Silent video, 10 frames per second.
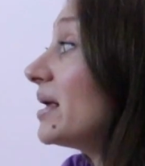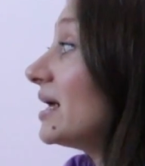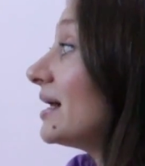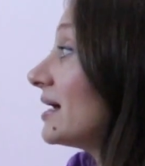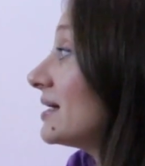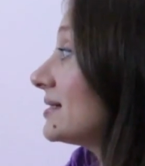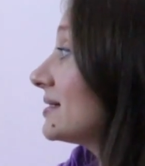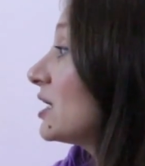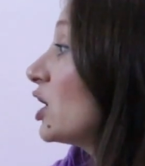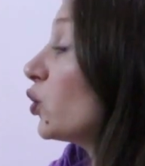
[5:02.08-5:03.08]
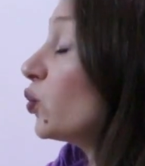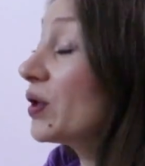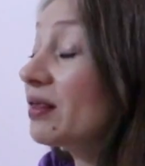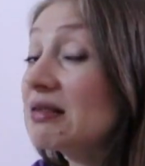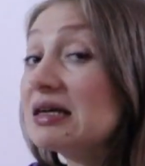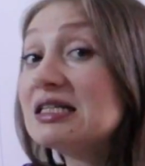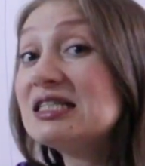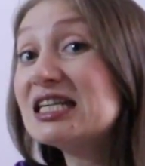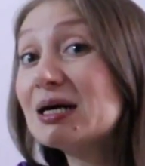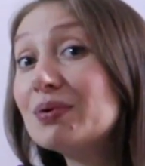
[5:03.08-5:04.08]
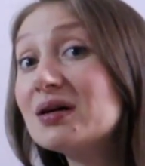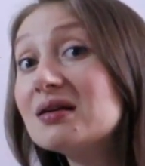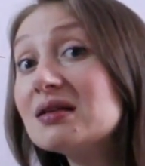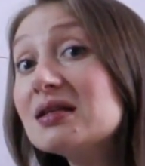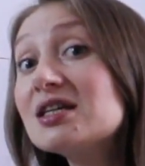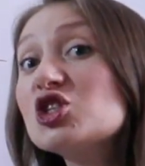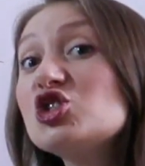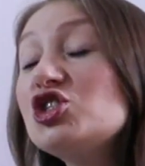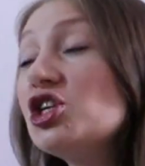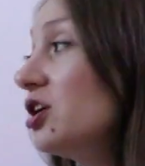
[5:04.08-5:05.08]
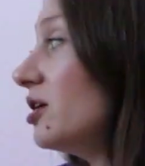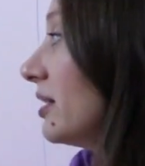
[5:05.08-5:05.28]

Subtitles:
biggest with double G